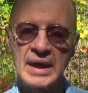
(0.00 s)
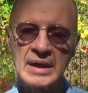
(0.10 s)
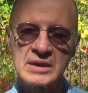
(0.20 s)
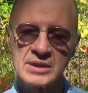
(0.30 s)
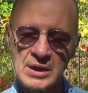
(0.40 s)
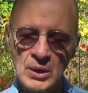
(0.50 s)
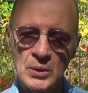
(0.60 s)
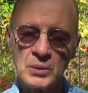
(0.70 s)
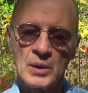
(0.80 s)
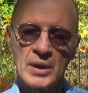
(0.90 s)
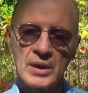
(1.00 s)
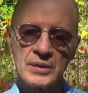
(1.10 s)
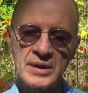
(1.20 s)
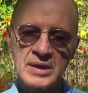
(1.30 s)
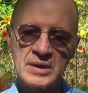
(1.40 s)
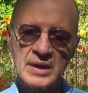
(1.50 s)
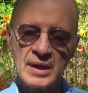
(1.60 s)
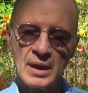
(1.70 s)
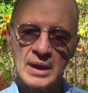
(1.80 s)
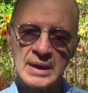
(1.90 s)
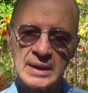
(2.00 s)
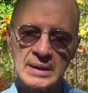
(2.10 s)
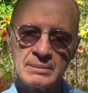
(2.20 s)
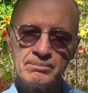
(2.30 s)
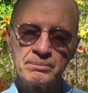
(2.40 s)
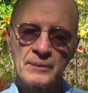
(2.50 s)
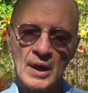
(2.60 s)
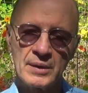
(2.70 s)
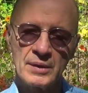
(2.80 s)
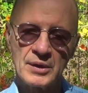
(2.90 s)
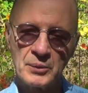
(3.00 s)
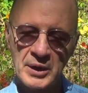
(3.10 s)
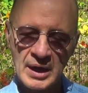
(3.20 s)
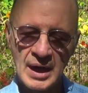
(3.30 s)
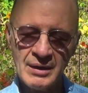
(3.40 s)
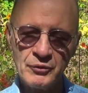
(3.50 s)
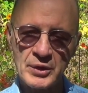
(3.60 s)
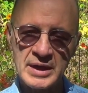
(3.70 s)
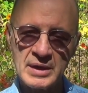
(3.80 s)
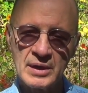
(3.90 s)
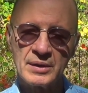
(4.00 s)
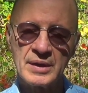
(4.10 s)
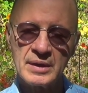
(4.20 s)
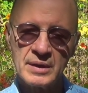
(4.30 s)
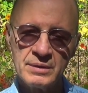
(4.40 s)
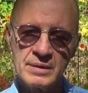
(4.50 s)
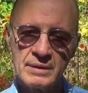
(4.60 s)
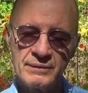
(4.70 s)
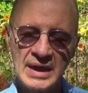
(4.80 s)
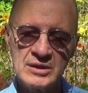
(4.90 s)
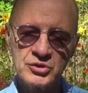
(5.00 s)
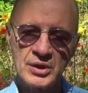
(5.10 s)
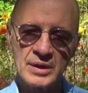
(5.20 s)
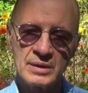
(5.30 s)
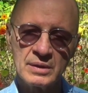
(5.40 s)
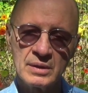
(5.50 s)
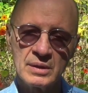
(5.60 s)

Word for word: Uh, so the um, the recovery, the intervention,